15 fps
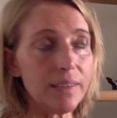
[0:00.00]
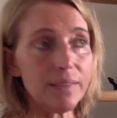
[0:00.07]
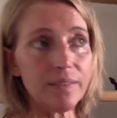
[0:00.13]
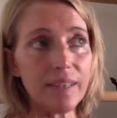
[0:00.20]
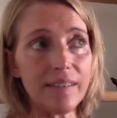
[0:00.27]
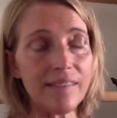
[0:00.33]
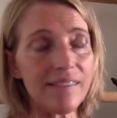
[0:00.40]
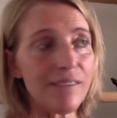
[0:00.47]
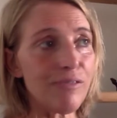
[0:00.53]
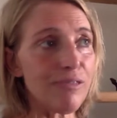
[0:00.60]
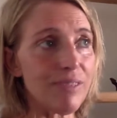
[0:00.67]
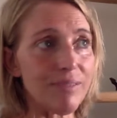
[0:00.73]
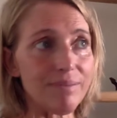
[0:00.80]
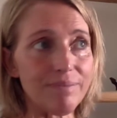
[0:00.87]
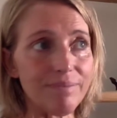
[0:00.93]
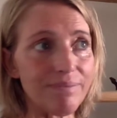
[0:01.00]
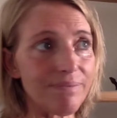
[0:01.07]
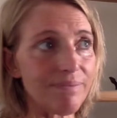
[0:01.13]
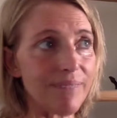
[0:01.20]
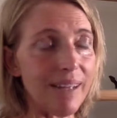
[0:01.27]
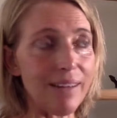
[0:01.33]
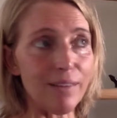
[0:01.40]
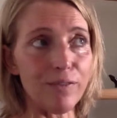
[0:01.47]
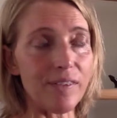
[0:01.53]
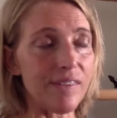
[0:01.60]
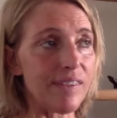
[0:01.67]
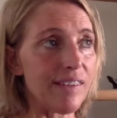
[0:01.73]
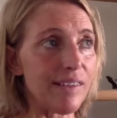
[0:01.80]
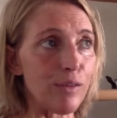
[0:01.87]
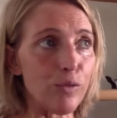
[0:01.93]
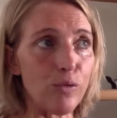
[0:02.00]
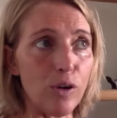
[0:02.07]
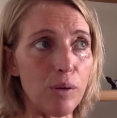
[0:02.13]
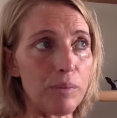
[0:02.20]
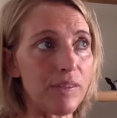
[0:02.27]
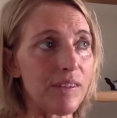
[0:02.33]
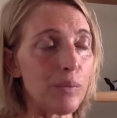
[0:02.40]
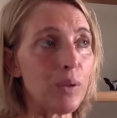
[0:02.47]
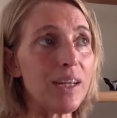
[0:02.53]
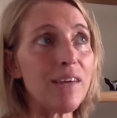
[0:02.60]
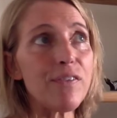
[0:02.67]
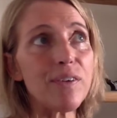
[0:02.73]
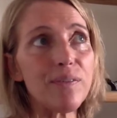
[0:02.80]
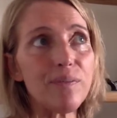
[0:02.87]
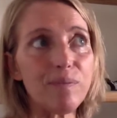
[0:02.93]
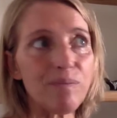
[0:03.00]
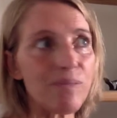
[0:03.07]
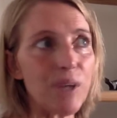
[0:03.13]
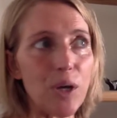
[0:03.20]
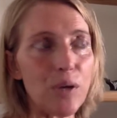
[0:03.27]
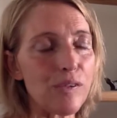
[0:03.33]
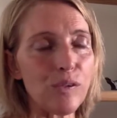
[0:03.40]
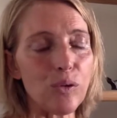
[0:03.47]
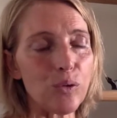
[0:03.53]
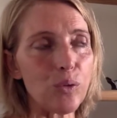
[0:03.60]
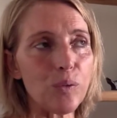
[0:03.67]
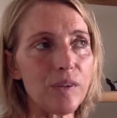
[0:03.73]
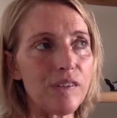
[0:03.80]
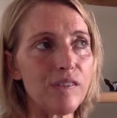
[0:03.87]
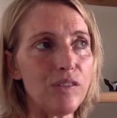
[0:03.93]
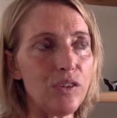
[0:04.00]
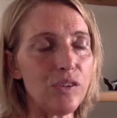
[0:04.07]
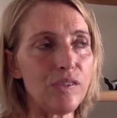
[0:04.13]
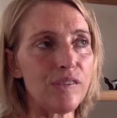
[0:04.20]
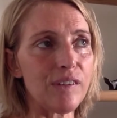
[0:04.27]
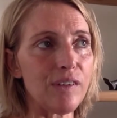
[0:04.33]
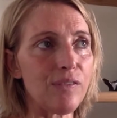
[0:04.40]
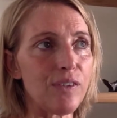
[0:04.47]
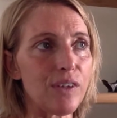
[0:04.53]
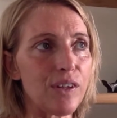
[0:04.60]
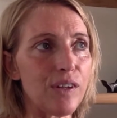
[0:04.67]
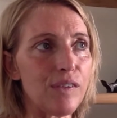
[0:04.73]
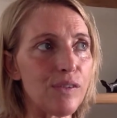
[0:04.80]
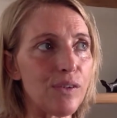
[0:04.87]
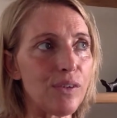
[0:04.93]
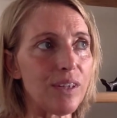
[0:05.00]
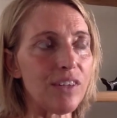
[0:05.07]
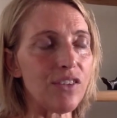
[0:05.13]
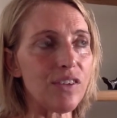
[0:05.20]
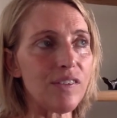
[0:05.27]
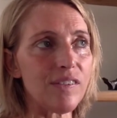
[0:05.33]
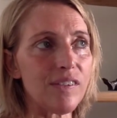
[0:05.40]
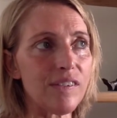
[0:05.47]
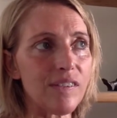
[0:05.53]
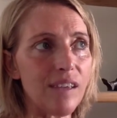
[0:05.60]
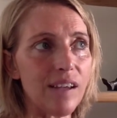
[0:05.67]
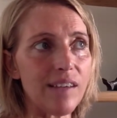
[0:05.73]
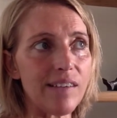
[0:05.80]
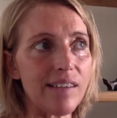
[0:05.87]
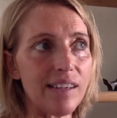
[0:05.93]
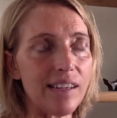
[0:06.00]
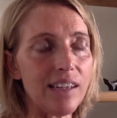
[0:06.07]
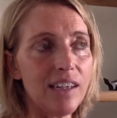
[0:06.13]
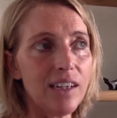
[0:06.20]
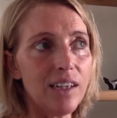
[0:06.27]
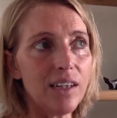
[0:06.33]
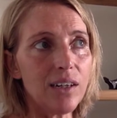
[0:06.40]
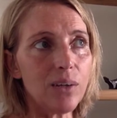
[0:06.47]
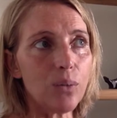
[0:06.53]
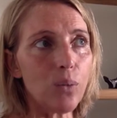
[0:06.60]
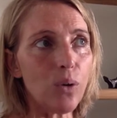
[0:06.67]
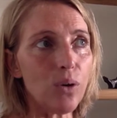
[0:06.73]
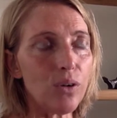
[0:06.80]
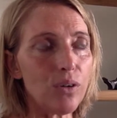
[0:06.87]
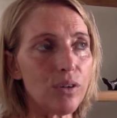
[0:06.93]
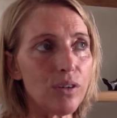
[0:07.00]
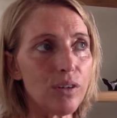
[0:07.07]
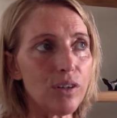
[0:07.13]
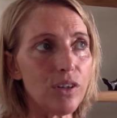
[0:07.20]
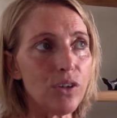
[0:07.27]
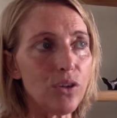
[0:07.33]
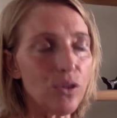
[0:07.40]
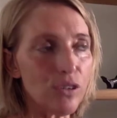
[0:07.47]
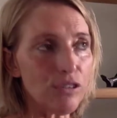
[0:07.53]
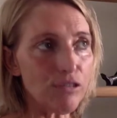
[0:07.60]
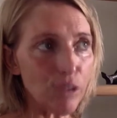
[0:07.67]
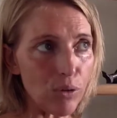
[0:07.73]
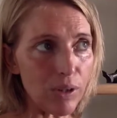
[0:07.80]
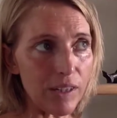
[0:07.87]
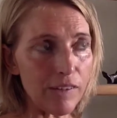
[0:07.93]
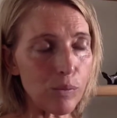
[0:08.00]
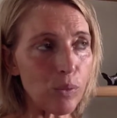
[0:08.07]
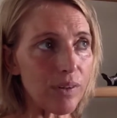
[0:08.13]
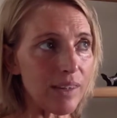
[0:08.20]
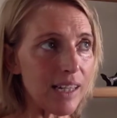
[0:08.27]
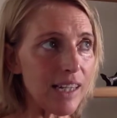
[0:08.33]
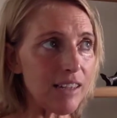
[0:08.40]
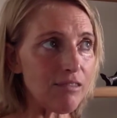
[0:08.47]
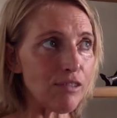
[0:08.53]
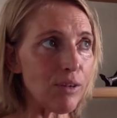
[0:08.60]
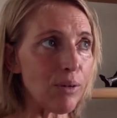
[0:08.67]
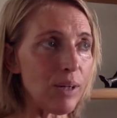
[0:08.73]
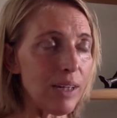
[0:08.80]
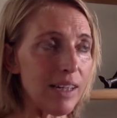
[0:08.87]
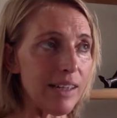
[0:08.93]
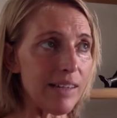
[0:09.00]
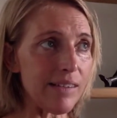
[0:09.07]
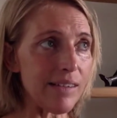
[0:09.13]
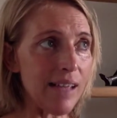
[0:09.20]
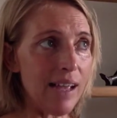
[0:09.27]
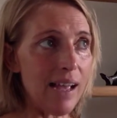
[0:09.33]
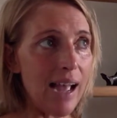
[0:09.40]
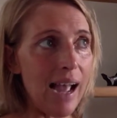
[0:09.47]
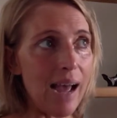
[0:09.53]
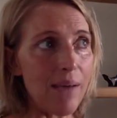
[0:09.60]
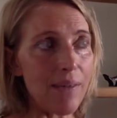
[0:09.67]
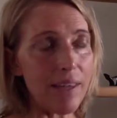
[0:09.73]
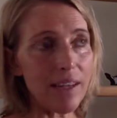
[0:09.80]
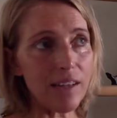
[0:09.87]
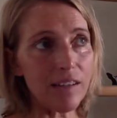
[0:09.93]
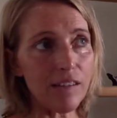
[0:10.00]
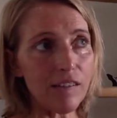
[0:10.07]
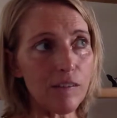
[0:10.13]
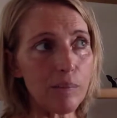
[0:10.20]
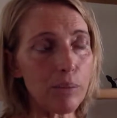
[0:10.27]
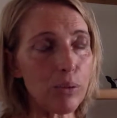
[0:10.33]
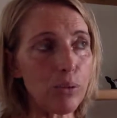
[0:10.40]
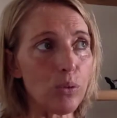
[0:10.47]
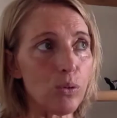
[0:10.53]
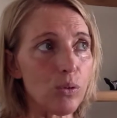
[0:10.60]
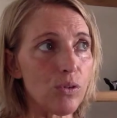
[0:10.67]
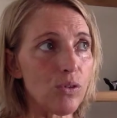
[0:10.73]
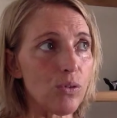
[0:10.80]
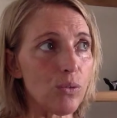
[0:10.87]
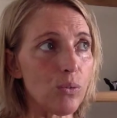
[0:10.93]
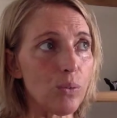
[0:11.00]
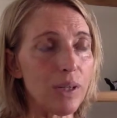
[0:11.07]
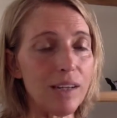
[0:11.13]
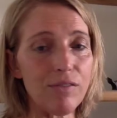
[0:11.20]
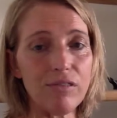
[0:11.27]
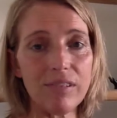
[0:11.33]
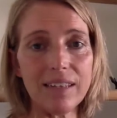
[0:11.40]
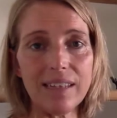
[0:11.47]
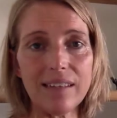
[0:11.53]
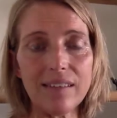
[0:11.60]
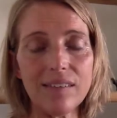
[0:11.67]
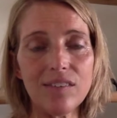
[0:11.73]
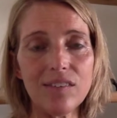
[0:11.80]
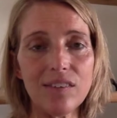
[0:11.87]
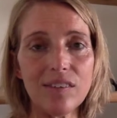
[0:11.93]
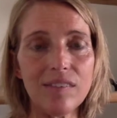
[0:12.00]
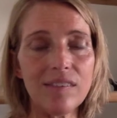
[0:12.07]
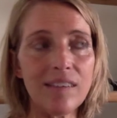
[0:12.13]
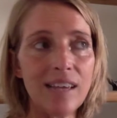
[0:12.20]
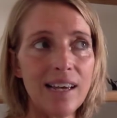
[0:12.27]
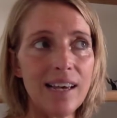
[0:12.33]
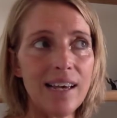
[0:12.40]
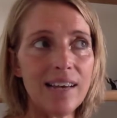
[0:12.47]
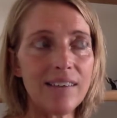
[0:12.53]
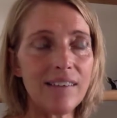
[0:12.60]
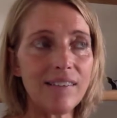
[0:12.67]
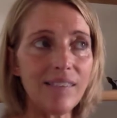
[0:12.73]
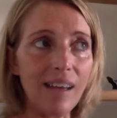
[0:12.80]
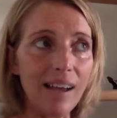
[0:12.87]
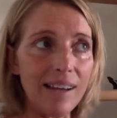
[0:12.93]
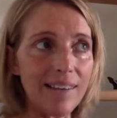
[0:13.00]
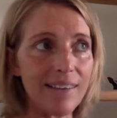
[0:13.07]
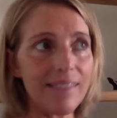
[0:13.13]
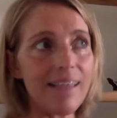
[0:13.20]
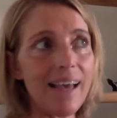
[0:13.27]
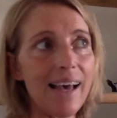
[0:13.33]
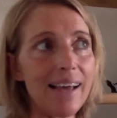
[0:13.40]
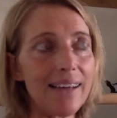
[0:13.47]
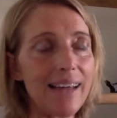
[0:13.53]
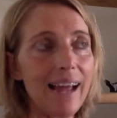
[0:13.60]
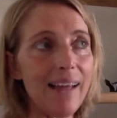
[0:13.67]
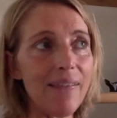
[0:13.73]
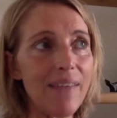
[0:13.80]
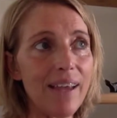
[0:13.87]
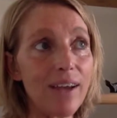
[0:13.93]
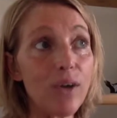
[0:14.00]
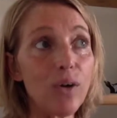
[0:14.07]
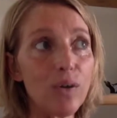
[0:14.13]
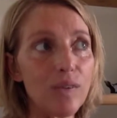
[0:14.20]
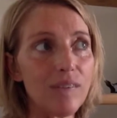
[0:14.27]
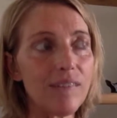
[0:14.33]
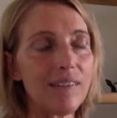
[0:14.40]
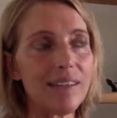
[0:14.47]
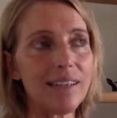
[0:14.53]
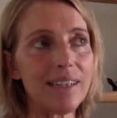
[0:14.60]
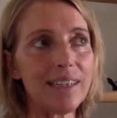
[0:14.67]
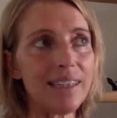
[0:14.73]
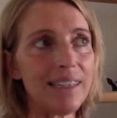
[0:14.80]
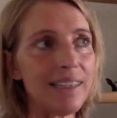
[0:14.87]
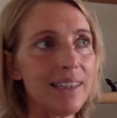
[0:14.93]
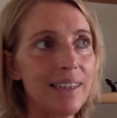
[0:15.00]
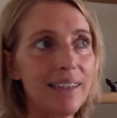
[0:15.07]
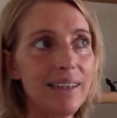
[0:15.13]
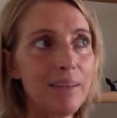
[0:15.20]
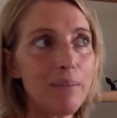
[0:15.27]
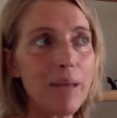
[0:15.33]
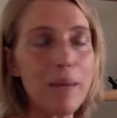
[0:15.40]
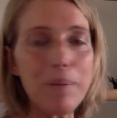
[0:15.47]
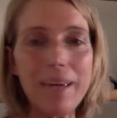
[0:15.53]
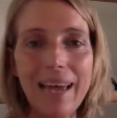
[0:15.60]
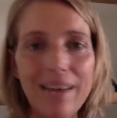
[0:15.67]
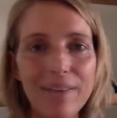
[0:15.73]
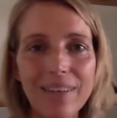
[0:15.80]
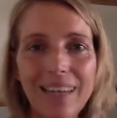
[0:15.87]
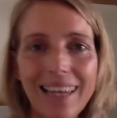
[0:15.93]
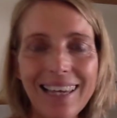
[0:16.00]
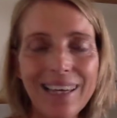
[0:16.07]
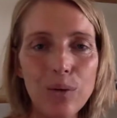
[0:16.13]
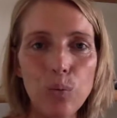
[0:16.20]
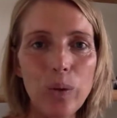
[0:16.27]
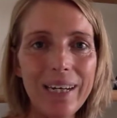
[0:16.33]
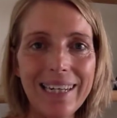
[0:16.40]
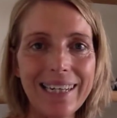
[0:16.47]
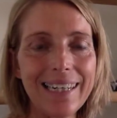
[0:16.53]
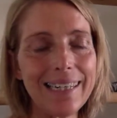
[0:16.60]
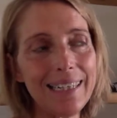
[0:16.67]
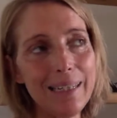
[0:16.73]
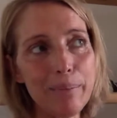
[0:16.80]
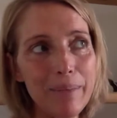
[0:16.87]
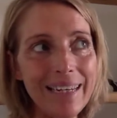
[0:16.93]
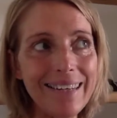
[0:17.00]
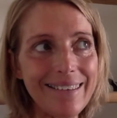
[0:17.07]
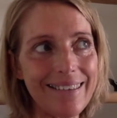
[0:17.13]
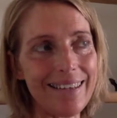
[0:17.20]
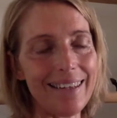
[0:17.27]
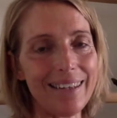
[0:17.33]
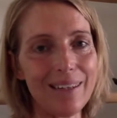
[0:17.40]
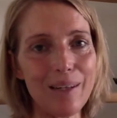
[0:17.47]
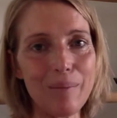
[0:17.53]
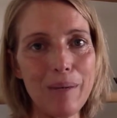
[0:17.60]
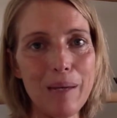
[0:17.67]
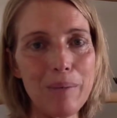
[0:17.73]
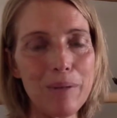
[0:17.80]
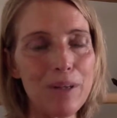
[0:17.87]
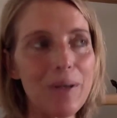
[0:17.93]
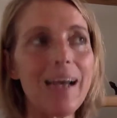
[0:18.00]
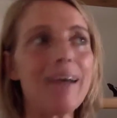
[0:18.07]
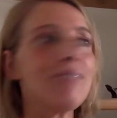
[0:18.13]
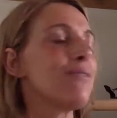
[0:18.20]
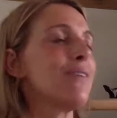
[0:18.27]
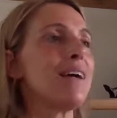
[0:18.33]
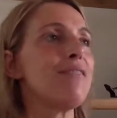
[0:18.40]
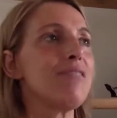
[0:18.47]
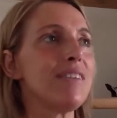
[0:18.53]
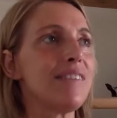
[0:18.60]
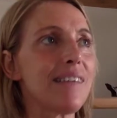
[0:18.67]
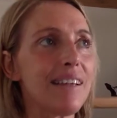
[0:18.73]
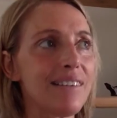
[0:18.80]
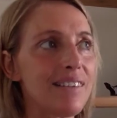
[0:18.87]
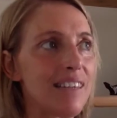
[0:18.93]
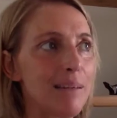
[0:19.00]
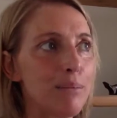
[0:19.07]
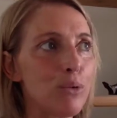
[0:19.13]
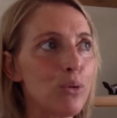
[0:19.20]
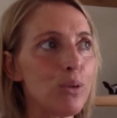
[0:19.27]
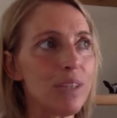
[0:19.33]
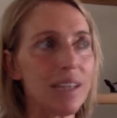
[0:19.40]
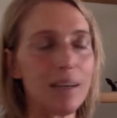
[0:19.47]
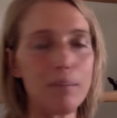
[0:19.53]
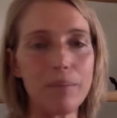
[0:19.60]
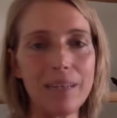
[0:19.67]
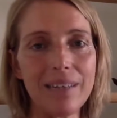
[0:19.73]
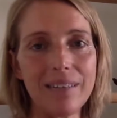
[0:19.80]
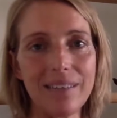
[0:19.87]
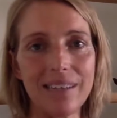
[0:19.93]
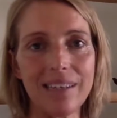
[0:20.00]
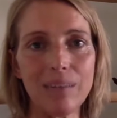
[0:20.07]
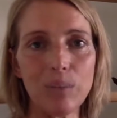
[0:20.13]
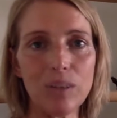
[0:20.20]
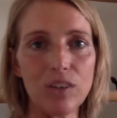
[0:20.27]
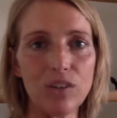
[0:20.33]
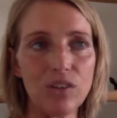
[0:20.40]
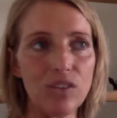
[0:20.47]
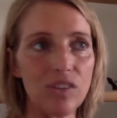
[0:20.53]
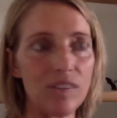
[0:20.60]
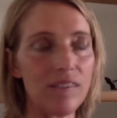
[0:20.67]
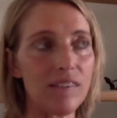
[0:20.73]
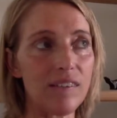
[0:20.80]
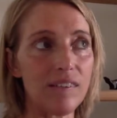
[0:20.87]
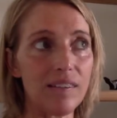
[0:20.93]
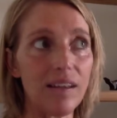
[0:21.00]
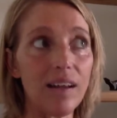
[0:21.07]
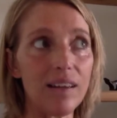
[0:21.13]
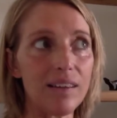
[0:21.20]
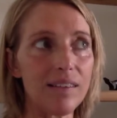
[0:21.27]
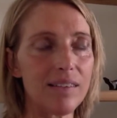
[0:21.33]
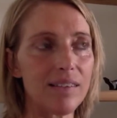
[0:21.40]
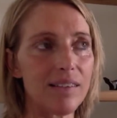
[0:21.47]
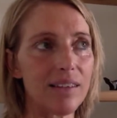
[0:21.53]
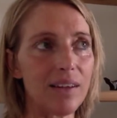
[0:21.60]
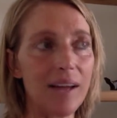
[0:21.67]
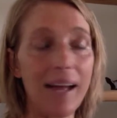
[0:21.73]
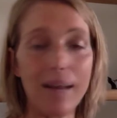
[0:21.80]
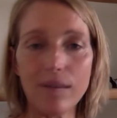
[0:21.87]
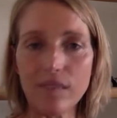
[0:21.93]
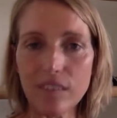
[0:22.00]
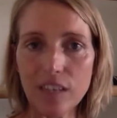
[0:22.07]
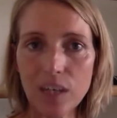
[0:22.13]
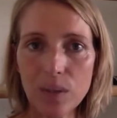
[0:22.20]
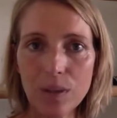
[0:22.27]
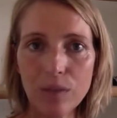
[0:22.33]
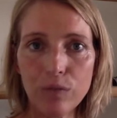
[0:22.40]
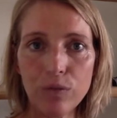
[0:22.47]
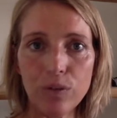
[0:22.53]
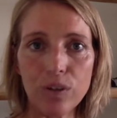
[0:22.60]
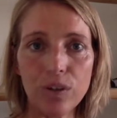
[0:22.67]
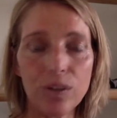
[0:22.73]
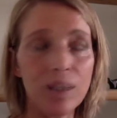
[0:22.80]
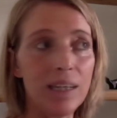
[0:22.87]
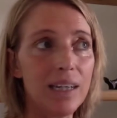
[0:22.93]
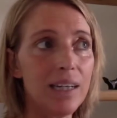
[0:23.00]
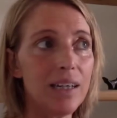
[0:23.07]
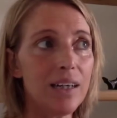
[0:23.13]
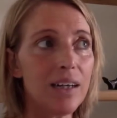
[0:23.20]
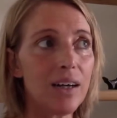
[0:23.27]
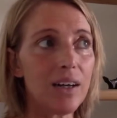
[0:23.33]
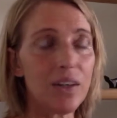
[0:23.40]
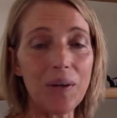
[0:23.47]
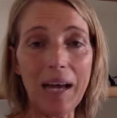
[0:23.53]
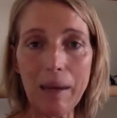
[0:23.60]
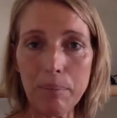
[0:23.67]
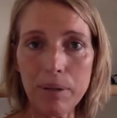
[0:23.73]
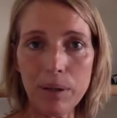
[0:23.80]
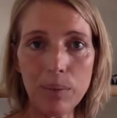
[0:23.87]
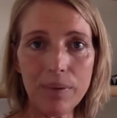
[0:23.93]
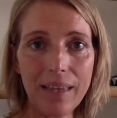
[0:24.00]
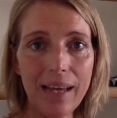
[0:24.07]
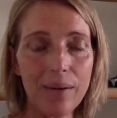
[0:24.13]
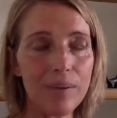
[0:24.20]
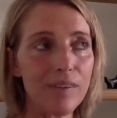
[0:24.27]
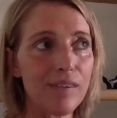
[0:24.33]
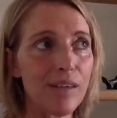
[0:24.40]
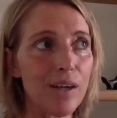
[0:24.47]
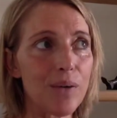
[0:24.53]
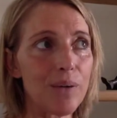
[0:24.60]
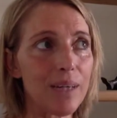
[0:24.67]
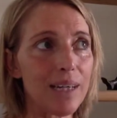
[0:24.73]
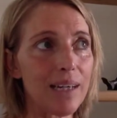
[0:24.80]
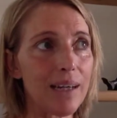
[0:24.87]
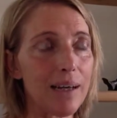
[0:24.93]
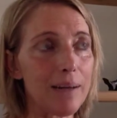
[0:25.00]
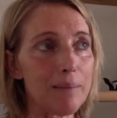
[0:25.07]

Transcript: there's different health visiting or pharmacy, whatever goes on, all this new stuff that goes on, and just deciding what your role is, what their role is, how they can support, or whatever it is, just deciding that, and then constantly maybe having like a weekly meeting. Maybe you have every Saturday morning a meeting in which you just discuss, how's it going for you? Are you happy with how it's going?